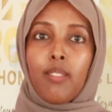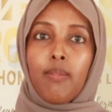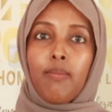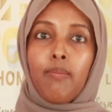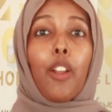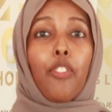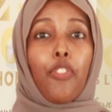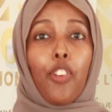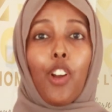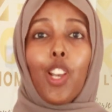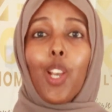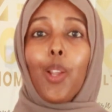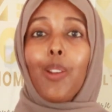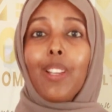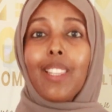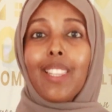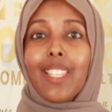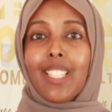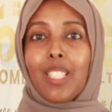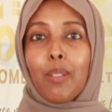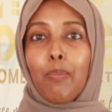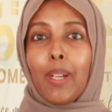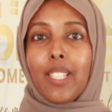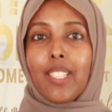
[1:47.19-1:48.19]
By following
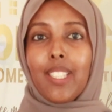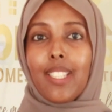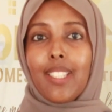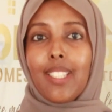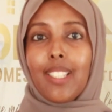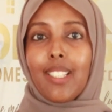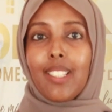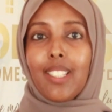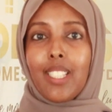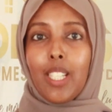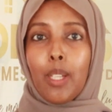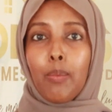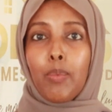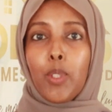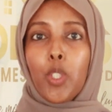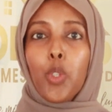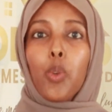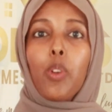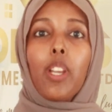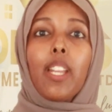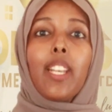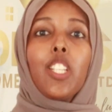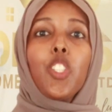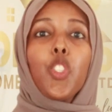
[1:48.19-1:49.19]
these budgeting tips,
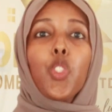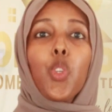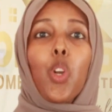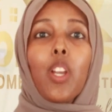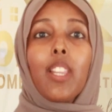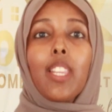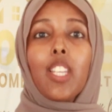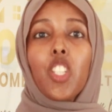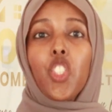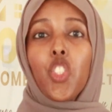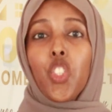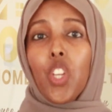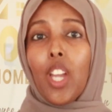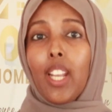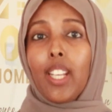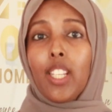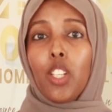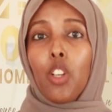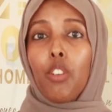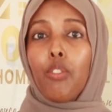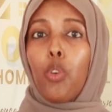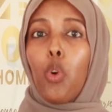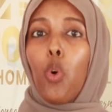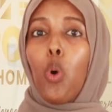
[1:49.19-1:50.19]
you can enjoy the
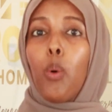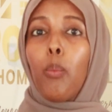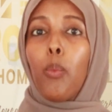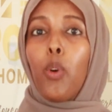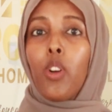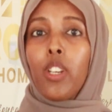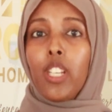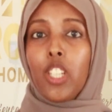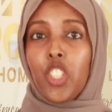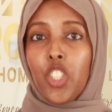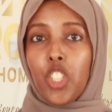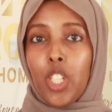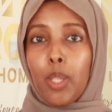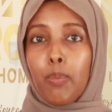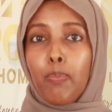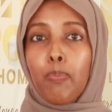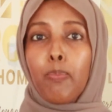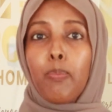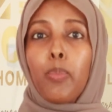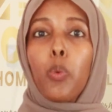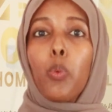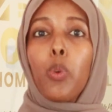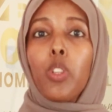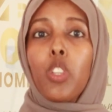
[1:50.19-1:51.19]
journey of home ownership
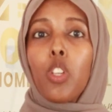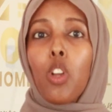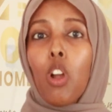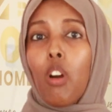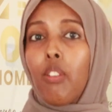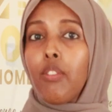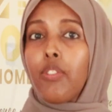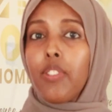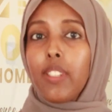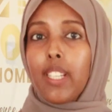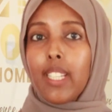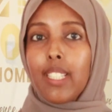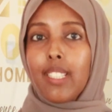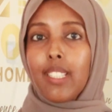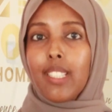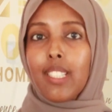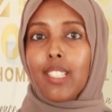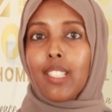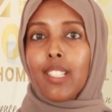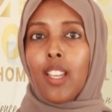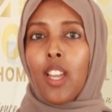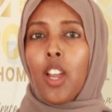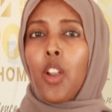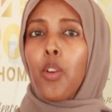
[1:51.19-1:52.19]
with
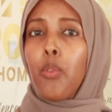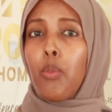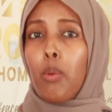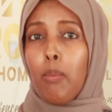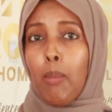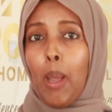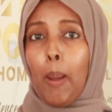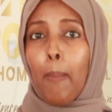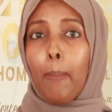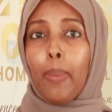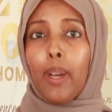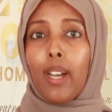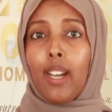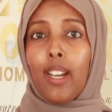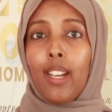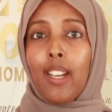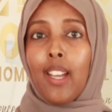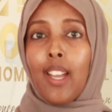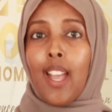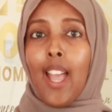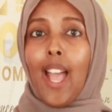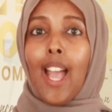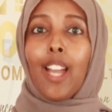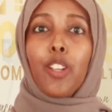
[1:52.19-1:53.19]
confidence. Remember,
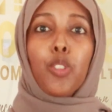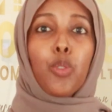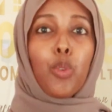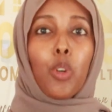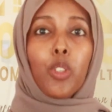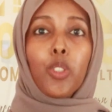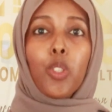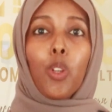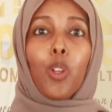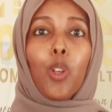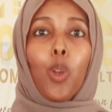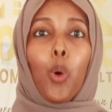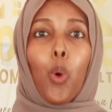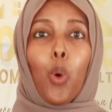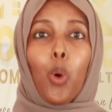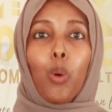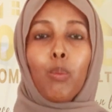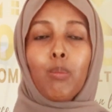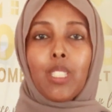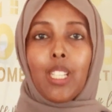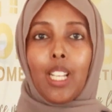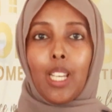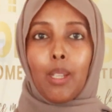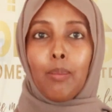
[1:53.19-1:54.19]
at Rodol
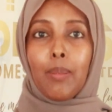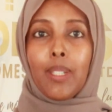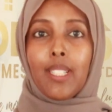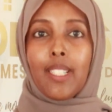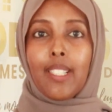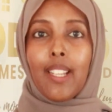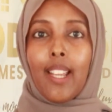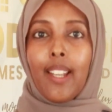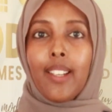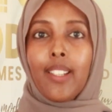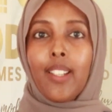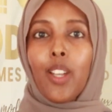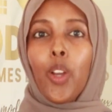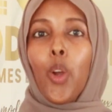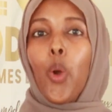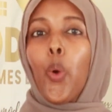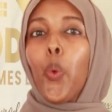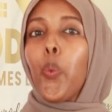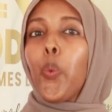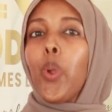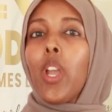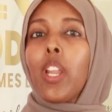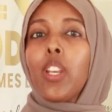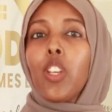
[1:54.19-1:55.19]
Homes Ltd,
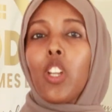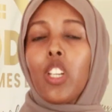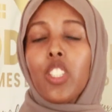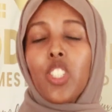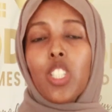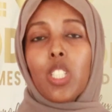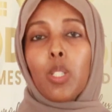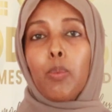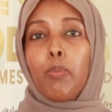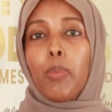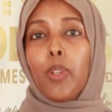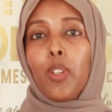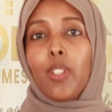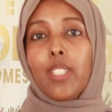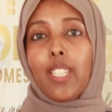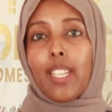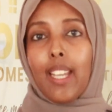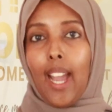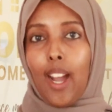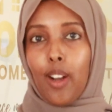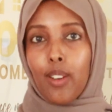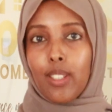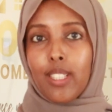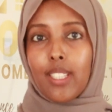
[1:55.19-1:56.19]
we are not just
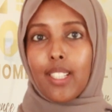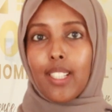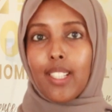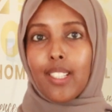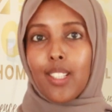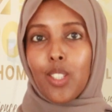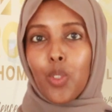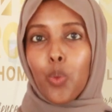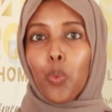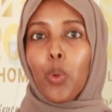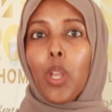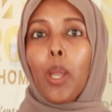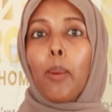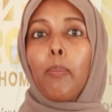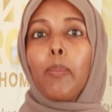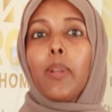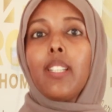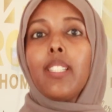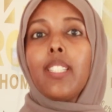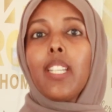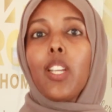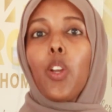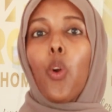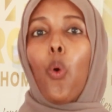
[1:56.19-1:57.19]
building houses, we are
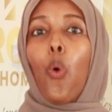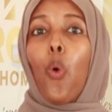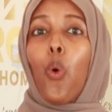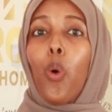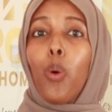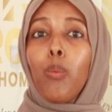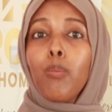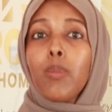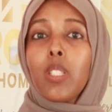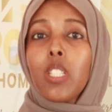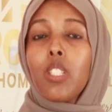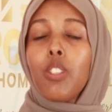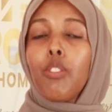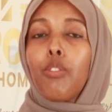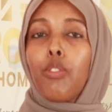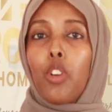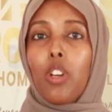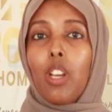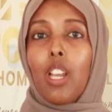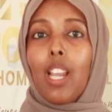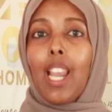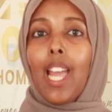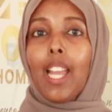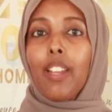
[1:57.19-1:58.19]
building homes
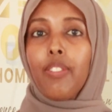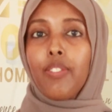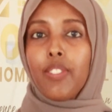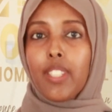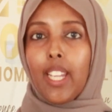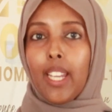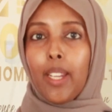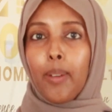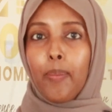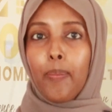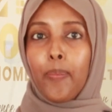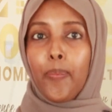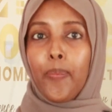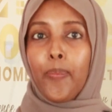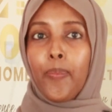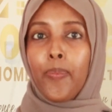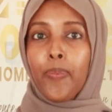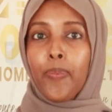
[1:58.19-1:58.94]
for a lifetime.